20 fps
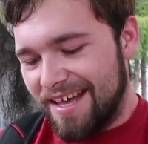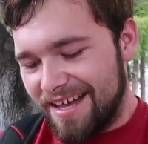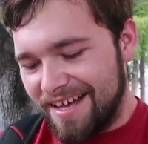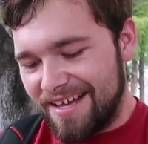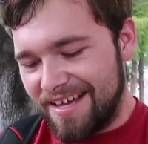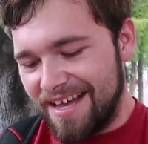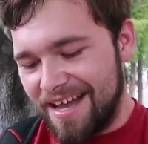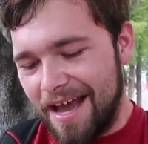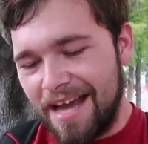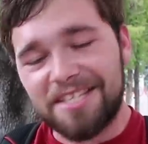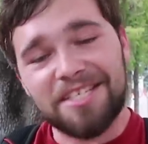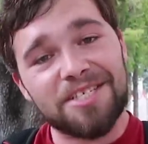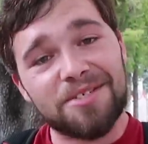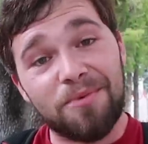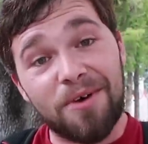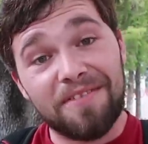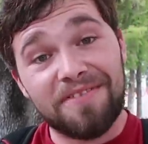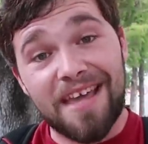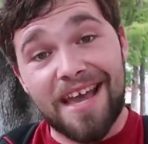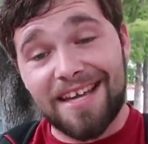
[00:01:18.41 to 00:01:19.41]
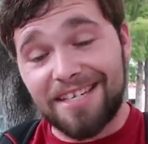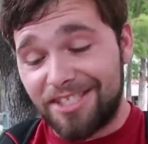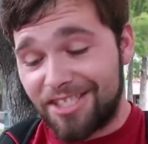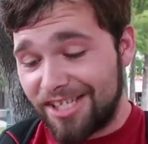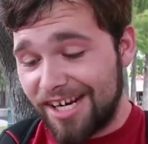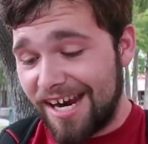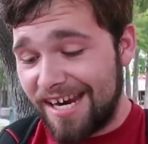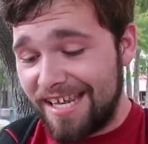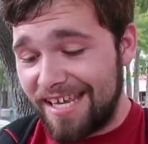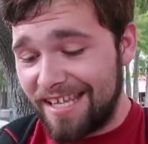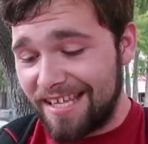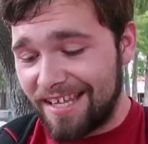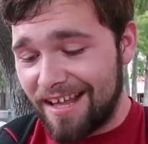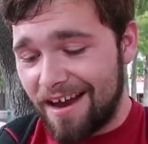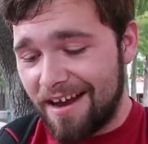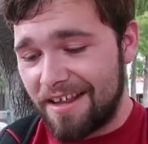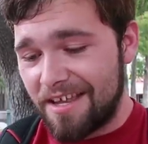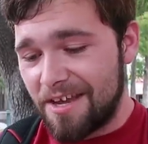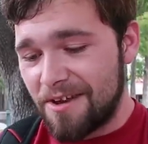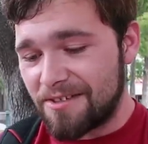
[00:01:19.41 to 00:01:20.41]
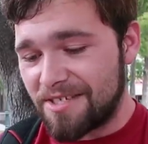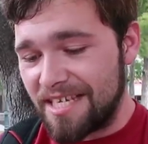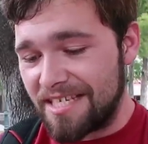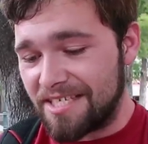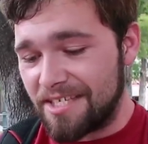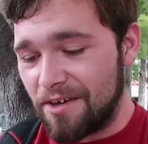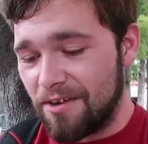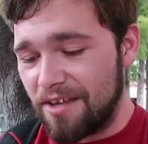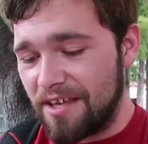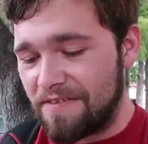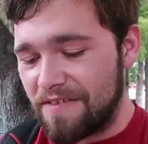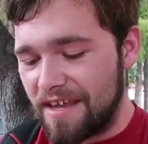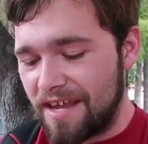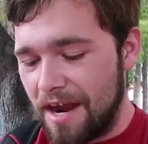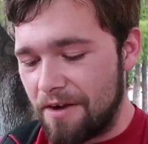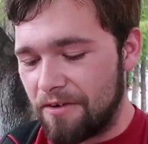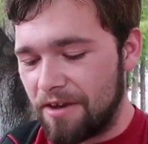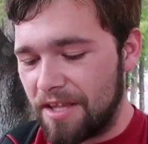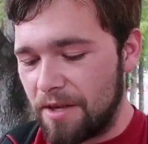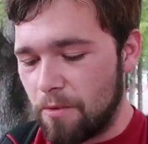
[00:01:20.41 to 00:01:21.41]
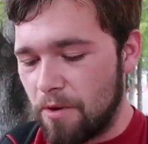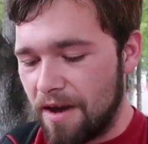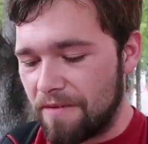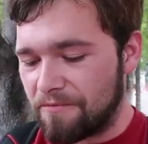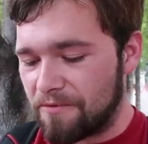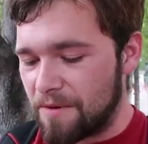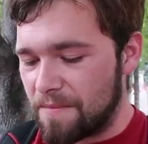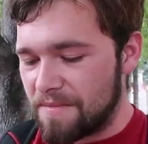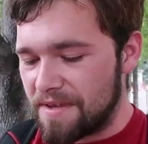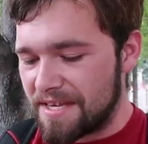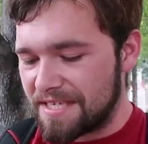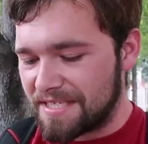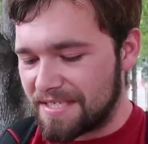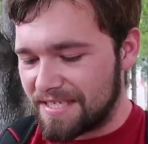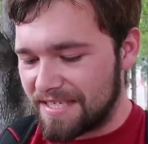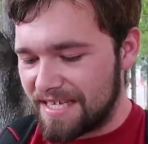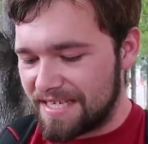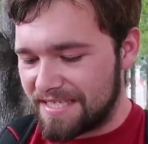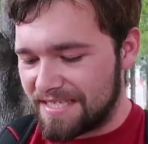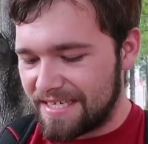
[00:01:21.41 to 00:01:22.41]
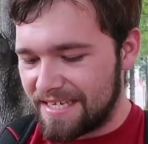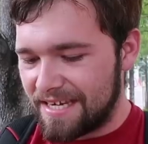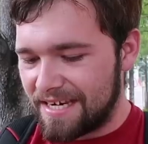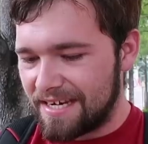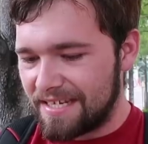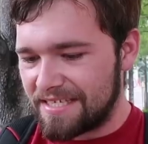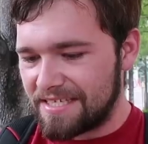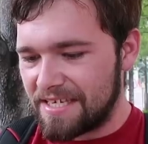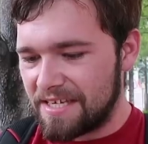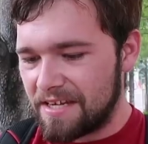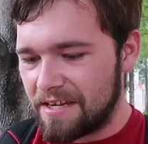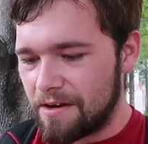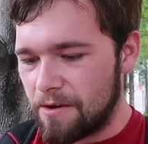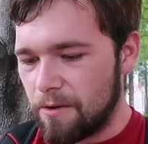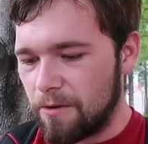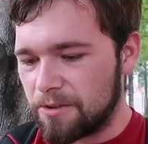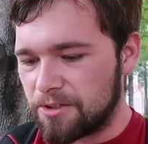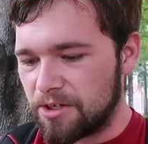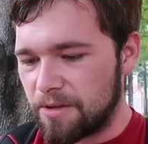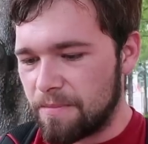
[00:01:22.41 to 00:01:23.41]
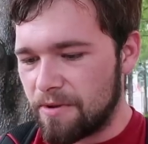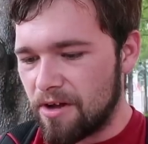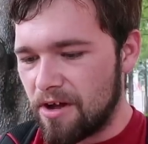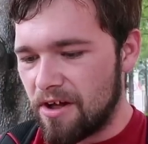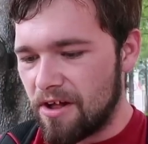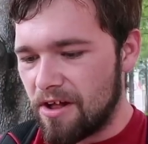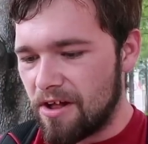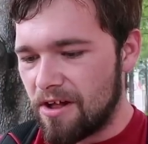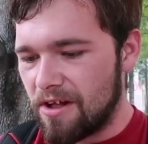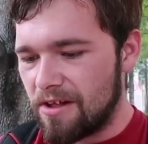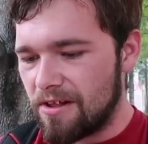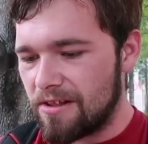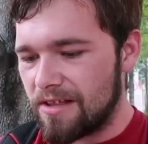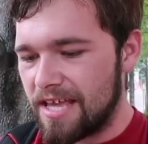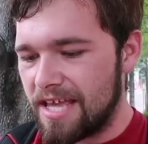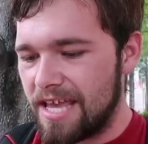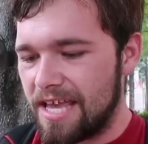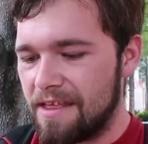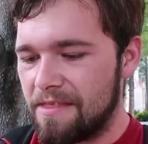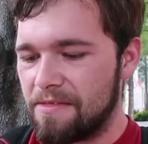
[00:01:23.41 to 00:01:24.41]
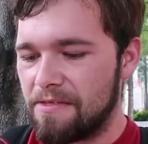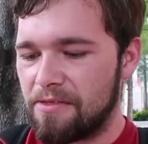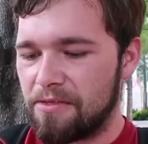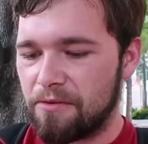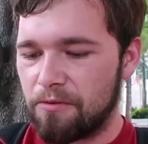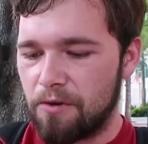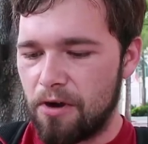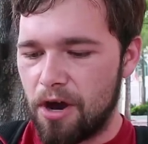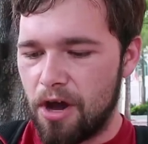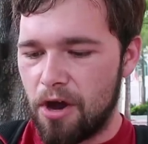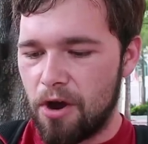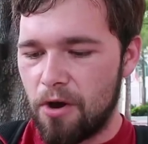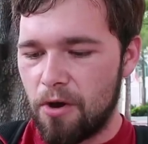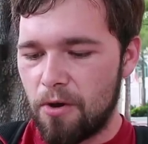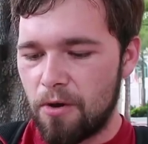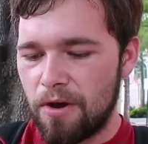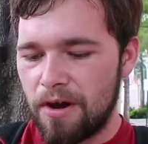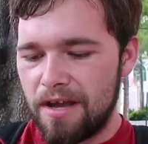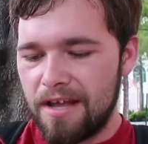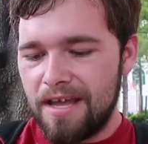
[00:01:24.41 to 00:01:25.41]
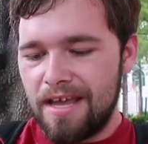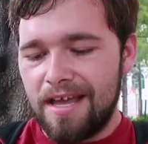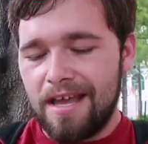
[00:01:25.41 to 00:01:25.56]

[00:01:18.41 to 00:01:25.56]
I just want that shiny Latios. That's the only thing I really want from this. Let's see here. Let's get an Ultra Ball and throw.